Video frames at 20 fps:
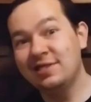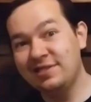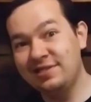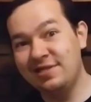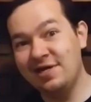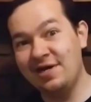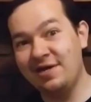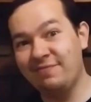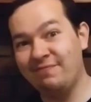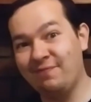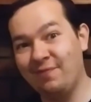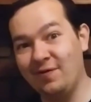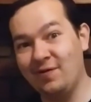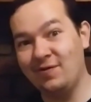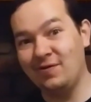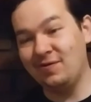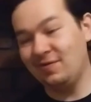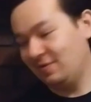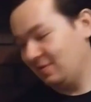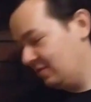
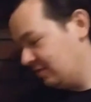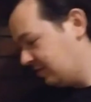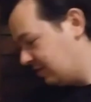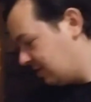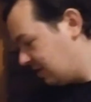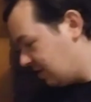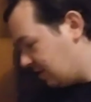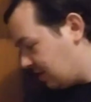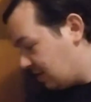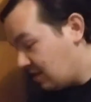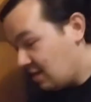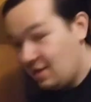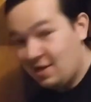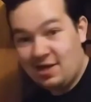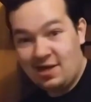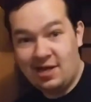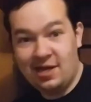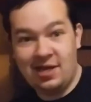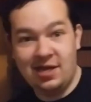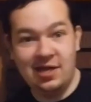Nightfall.
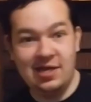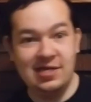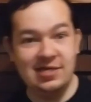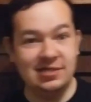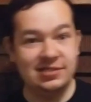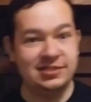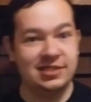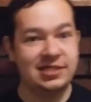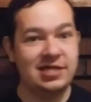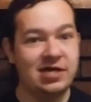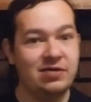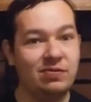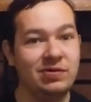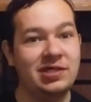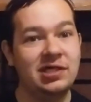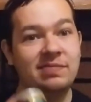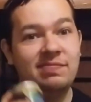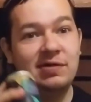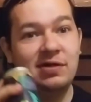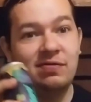And today we're
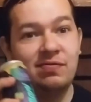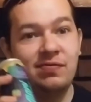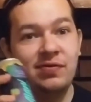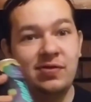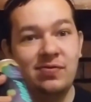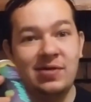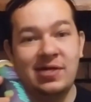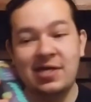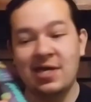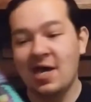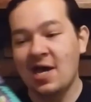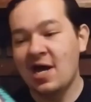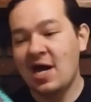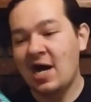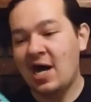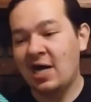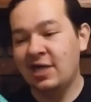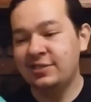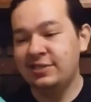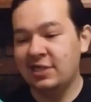going to be reviewing
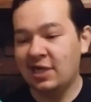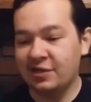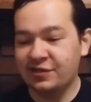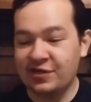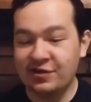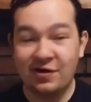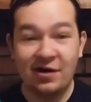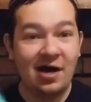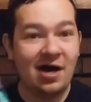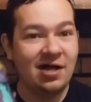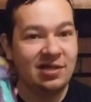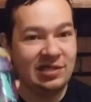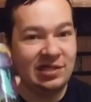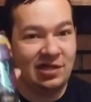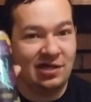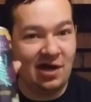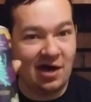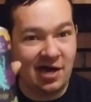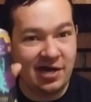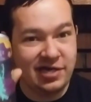another
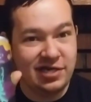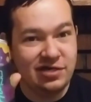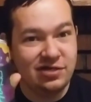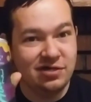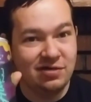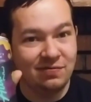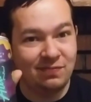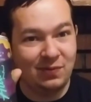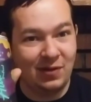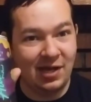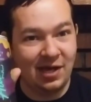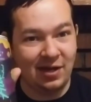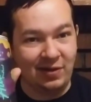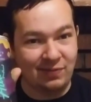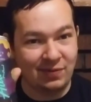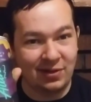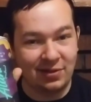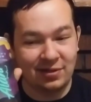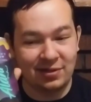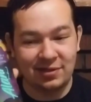Alani new
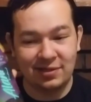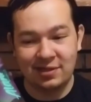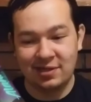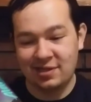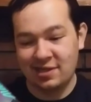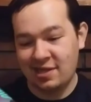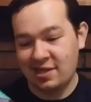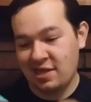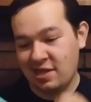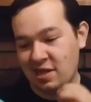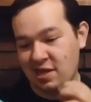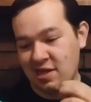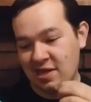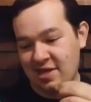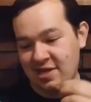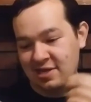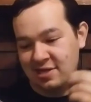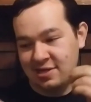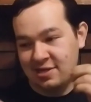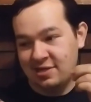flavor.
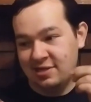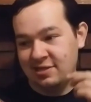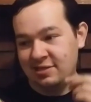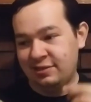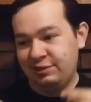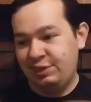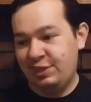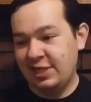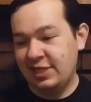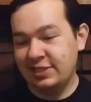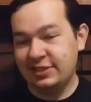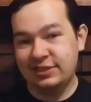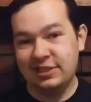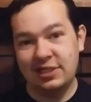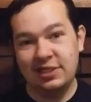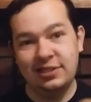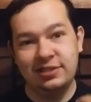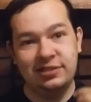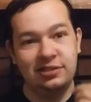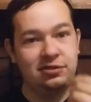This
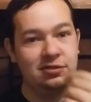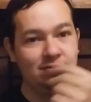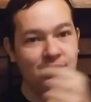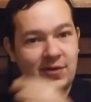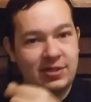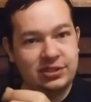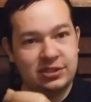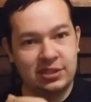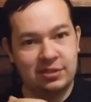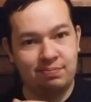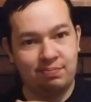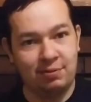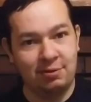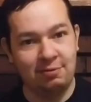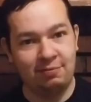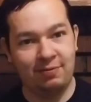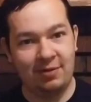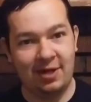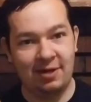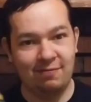is the Witch's Brew
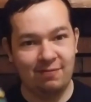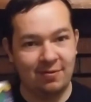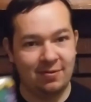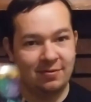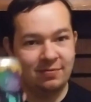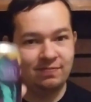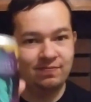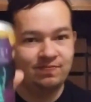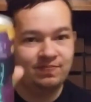flavor.